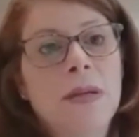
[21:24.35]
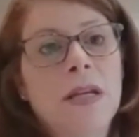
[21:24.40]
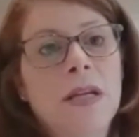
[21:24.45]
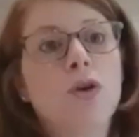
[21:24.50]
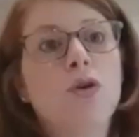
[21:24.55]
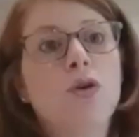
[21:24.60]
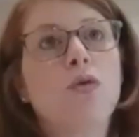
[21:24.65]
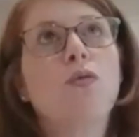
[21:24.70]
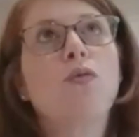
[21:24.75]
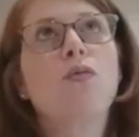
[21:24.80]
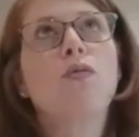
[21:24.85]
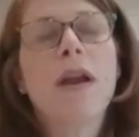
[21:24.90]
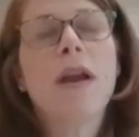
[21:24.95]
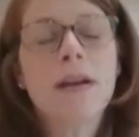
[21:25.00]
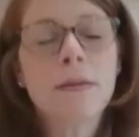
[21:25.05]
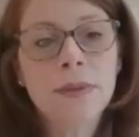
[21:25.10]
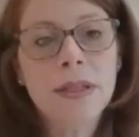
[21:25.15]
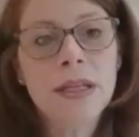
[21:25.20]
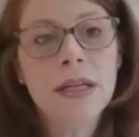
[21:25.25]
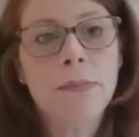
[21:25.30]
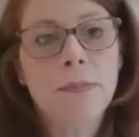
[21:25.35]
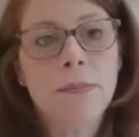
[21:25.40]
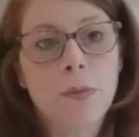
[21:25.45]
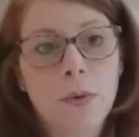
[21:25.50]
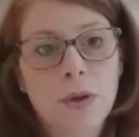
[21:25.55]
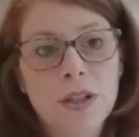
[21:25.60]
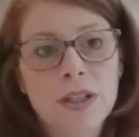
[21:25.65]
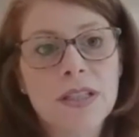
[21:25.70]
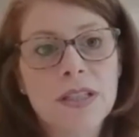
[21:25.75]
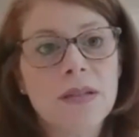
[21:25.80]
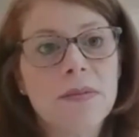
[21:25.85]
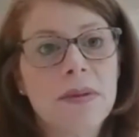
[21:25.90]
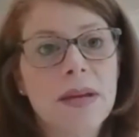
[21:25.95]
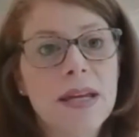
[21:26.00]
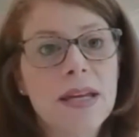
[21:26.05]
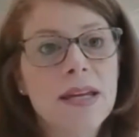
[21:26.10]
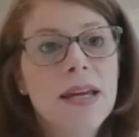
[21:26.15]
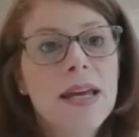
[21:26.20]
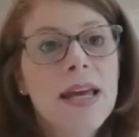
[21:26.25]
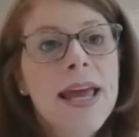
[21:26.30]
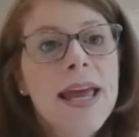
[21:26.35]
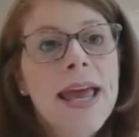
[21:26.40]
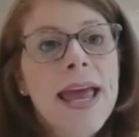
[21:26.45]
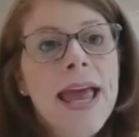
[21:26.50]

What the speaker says: been incredibly important to me.